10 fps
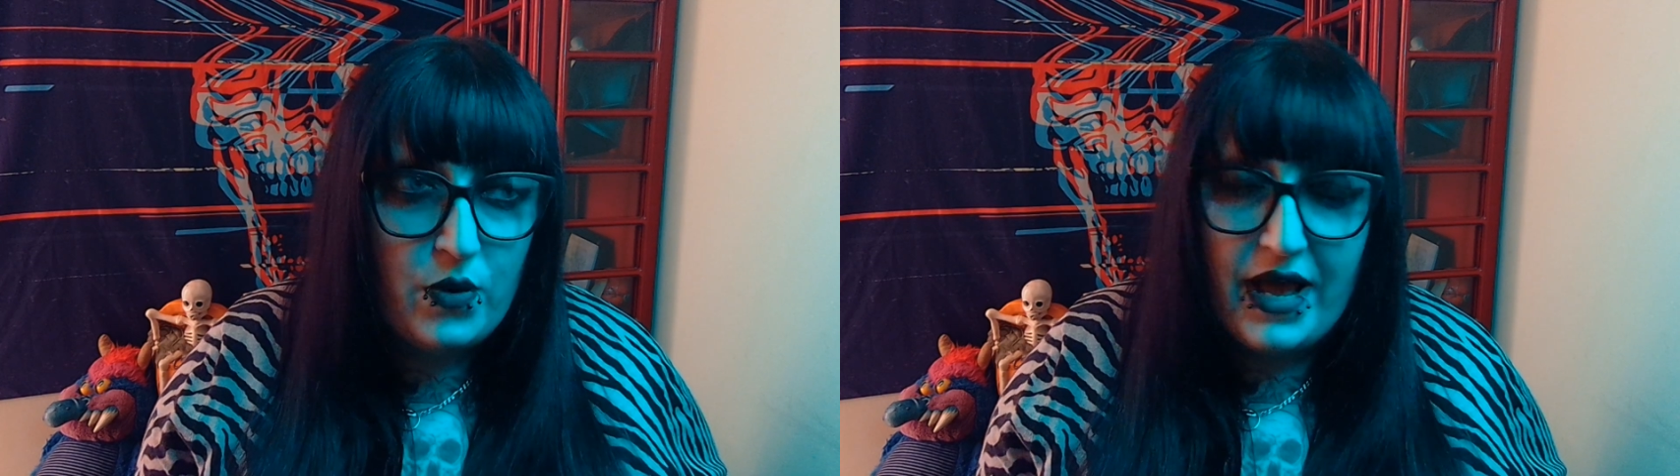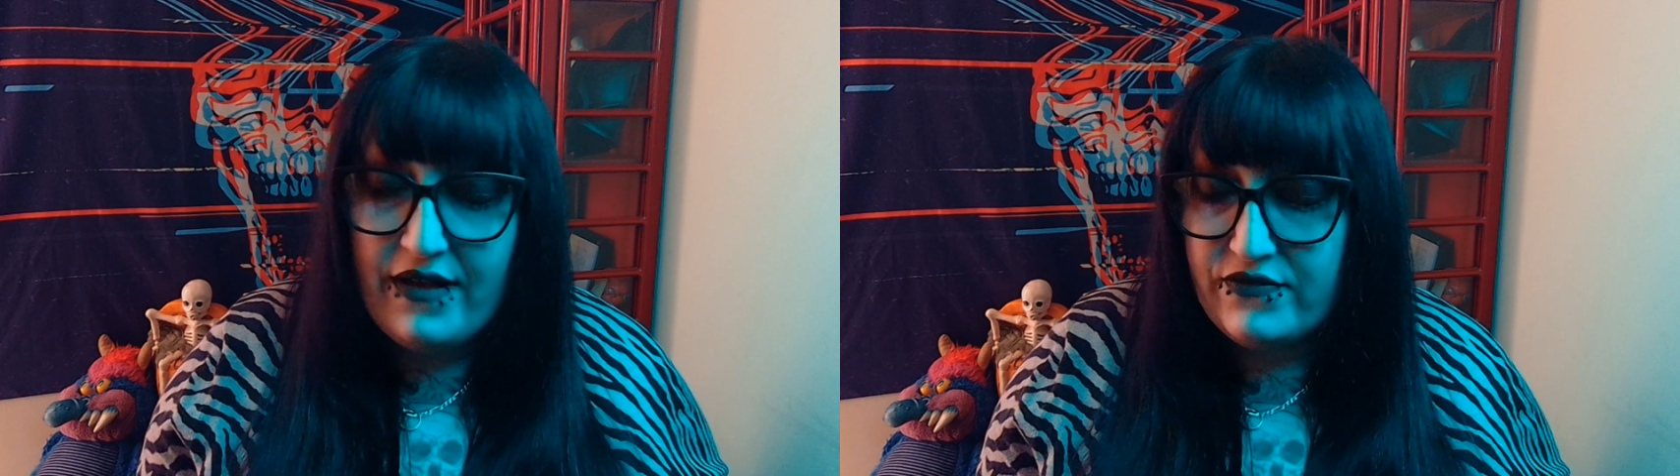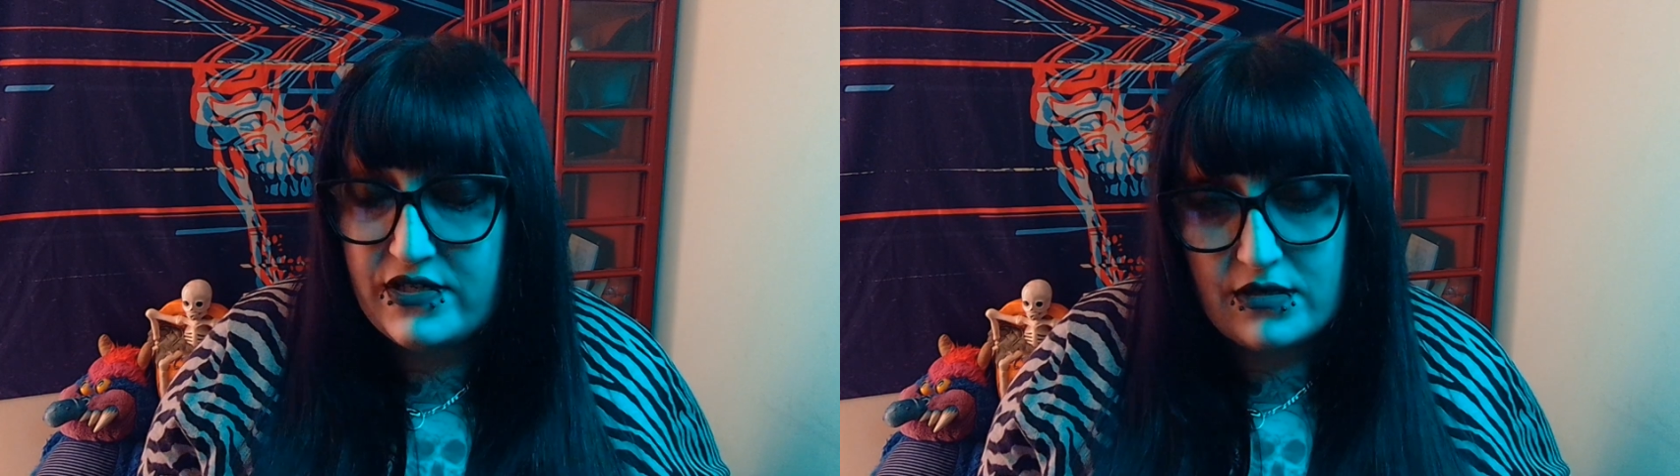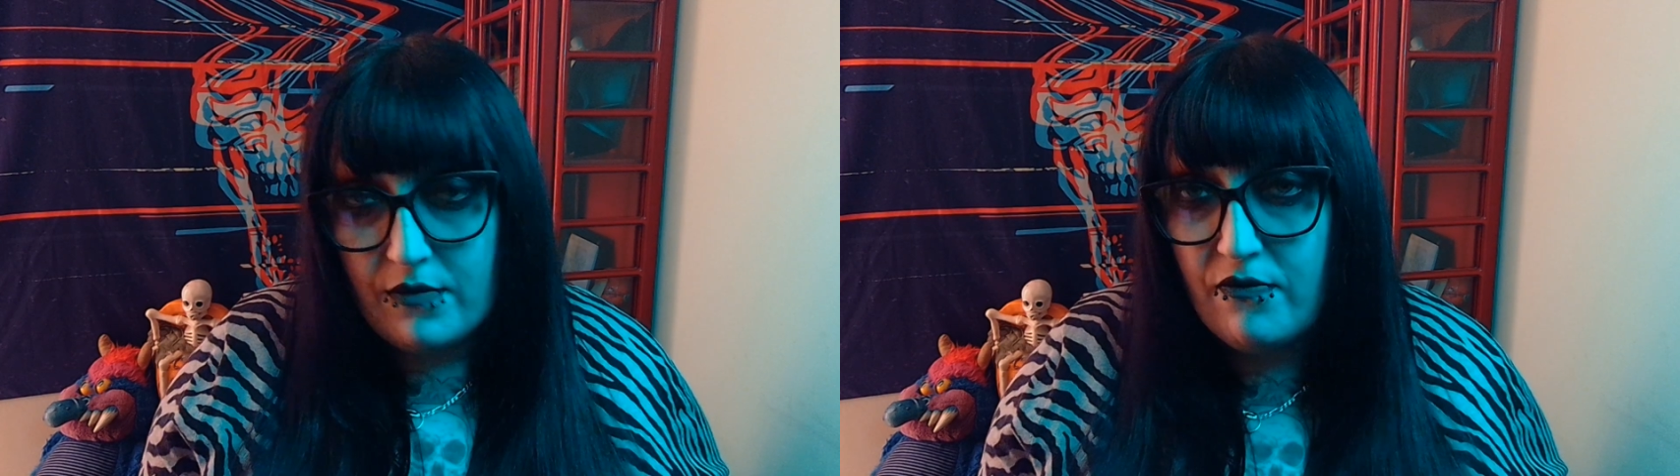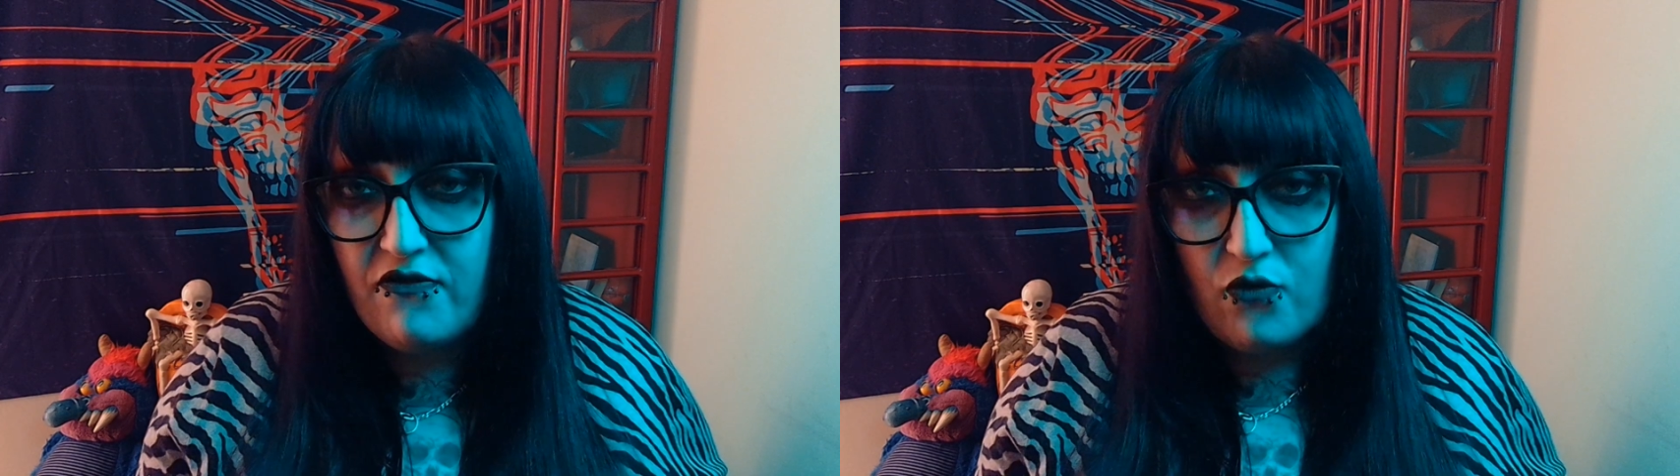have
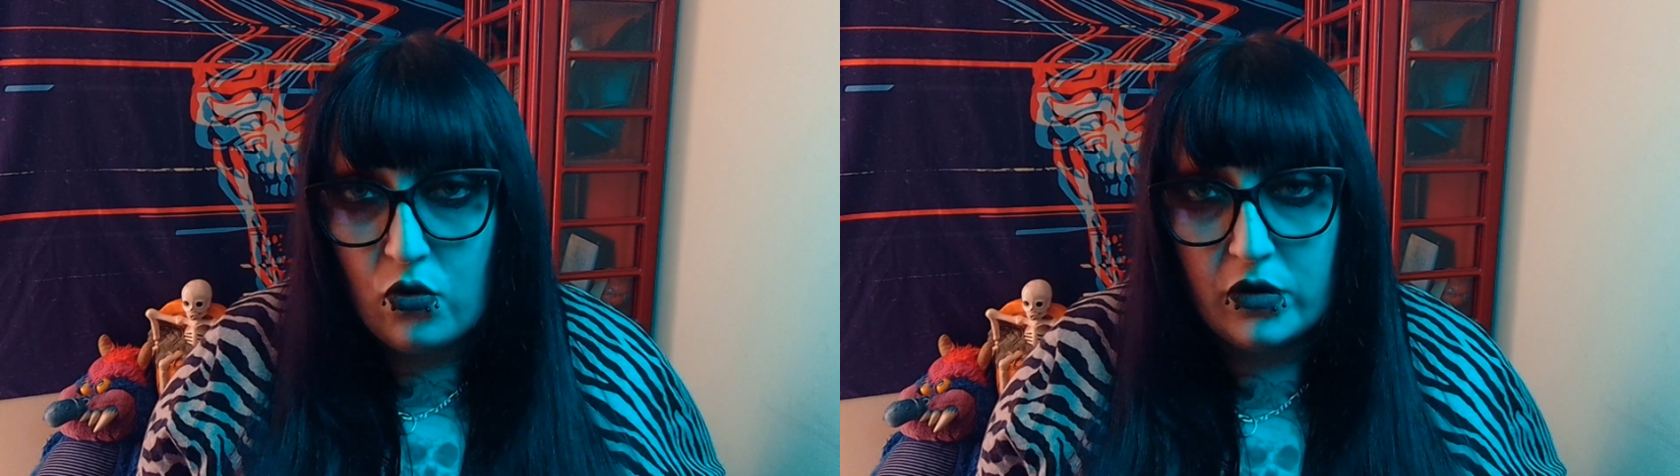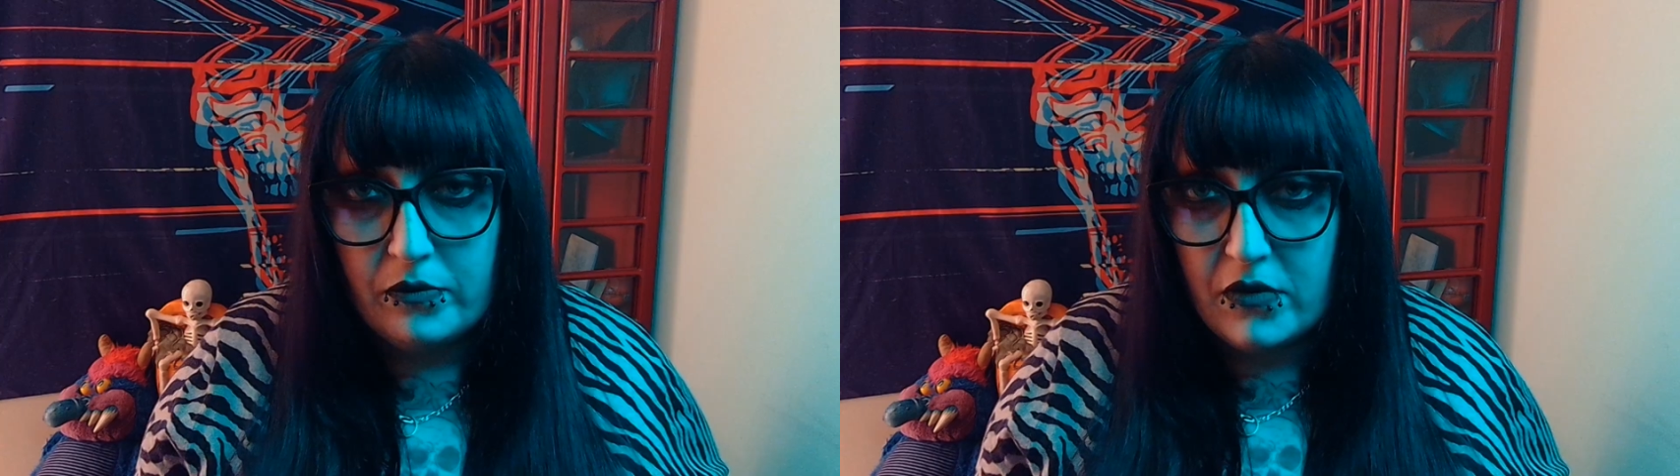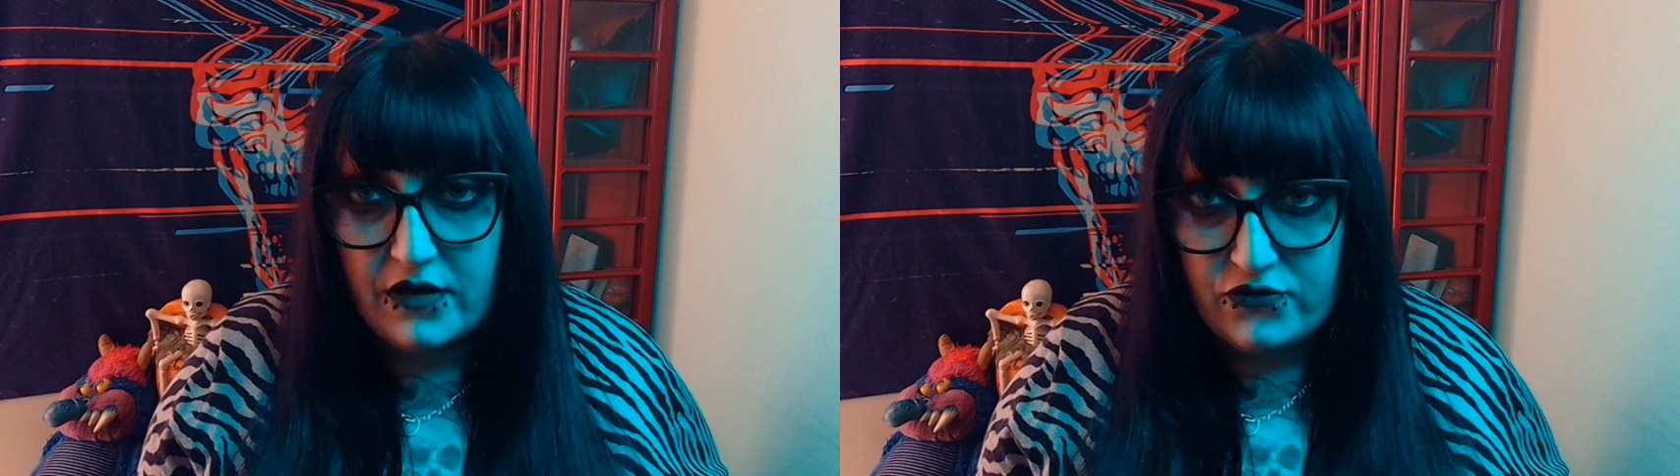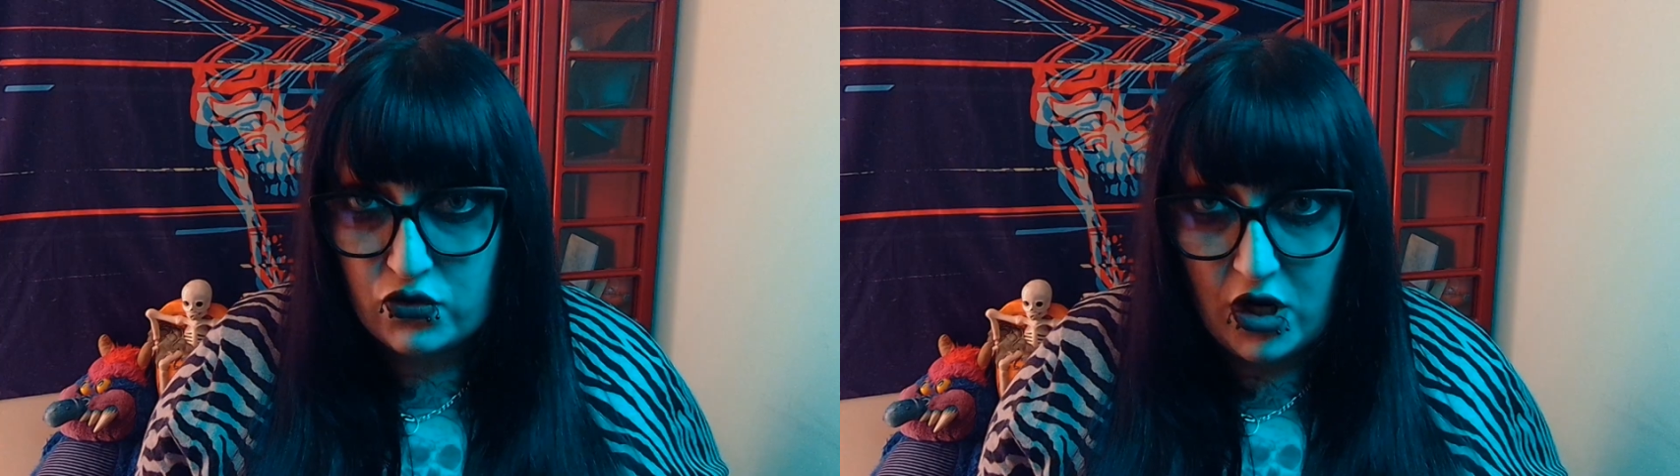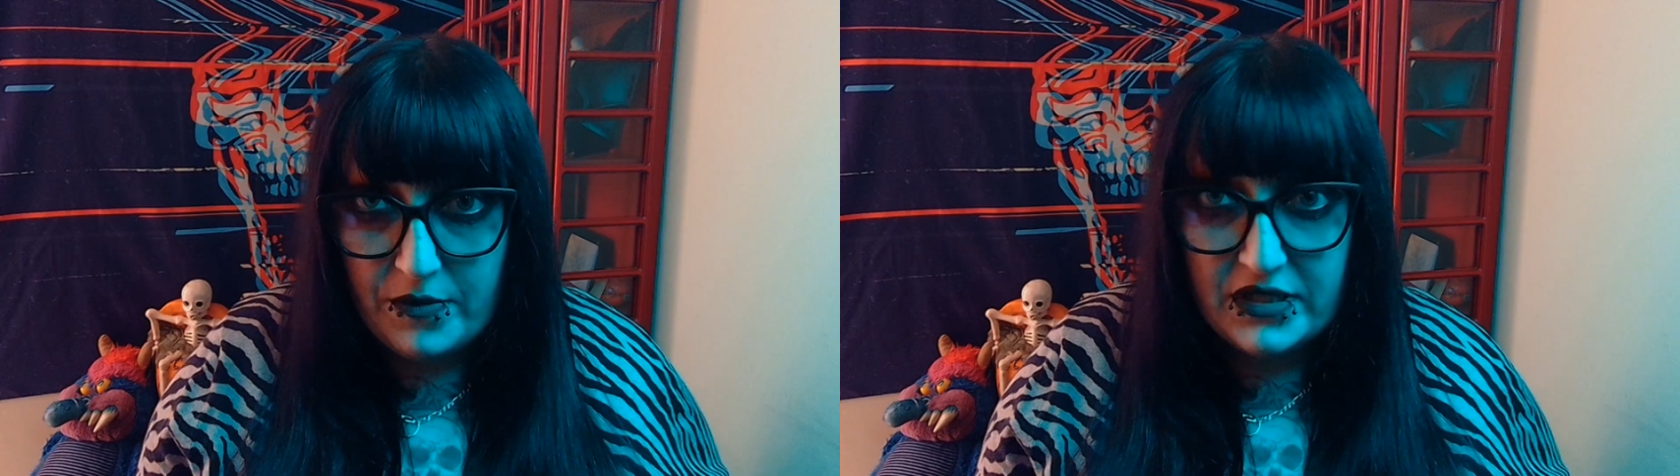some form of
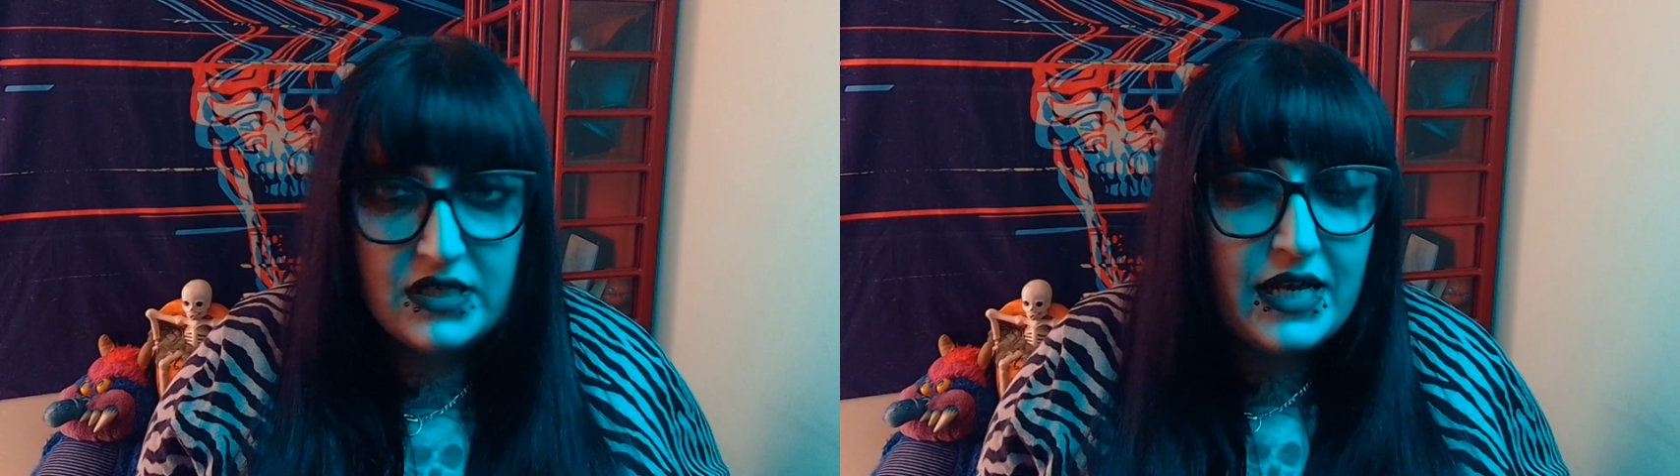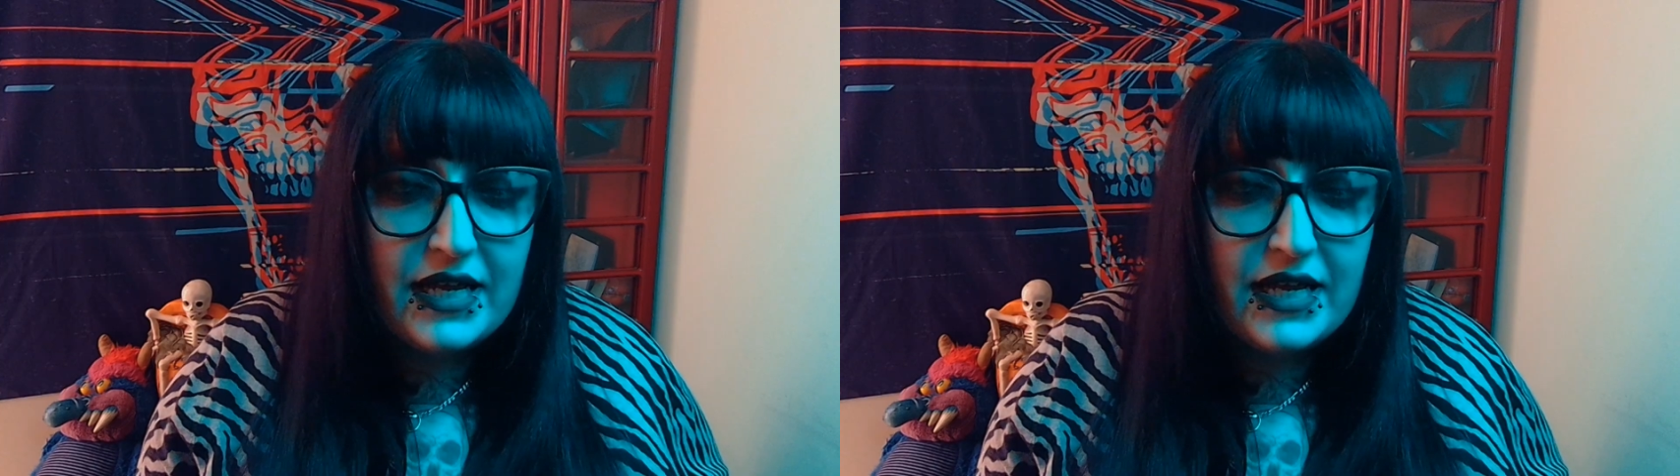trauma.